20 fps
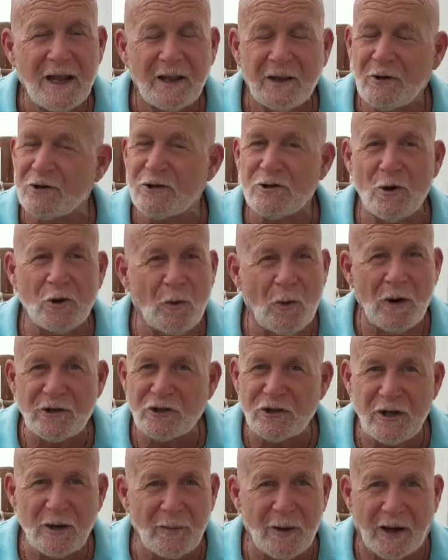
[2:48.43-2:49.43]
There's no
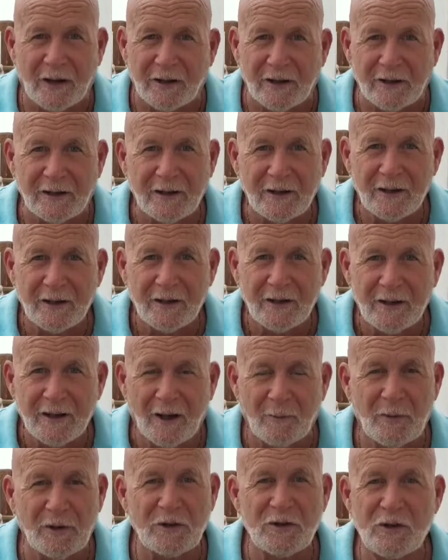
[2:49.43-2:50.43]
question about it.
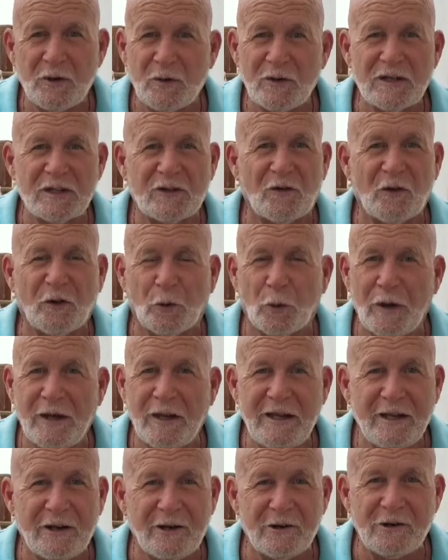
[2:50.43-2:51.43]
I've been doing this for 3
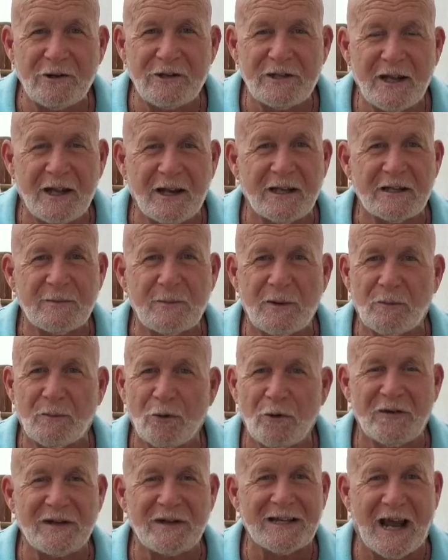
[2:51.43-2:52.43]
years, and it's been
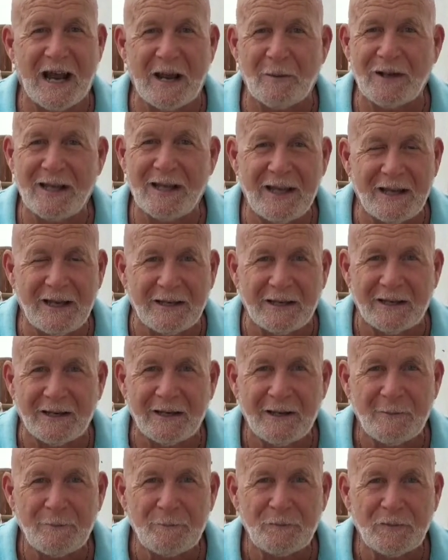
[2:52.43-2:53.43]
proven time again.
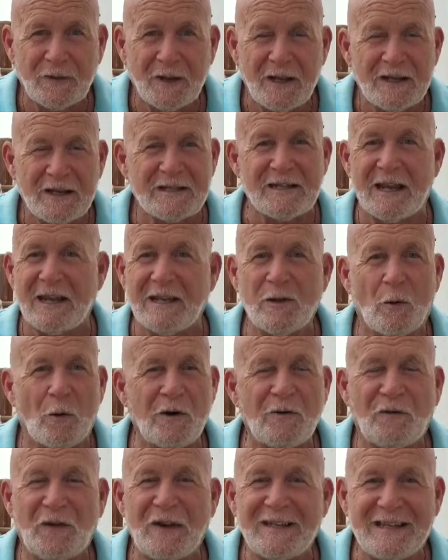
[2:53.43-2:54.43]
Saying the
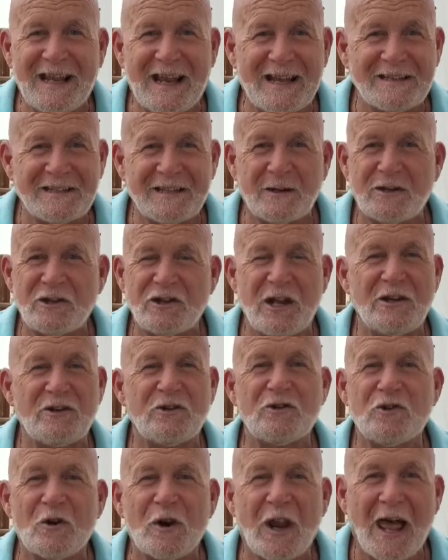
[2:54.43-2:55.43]
word fantastic
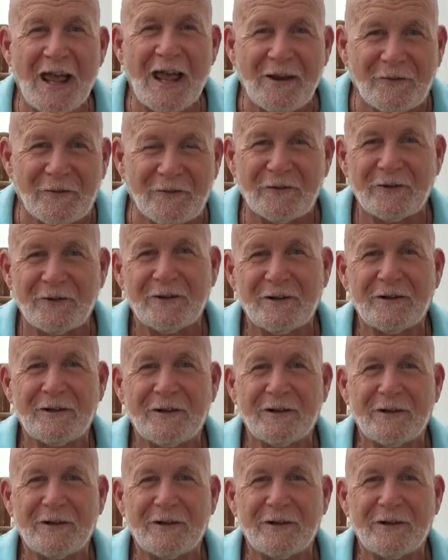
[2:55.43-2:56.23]
changes your life.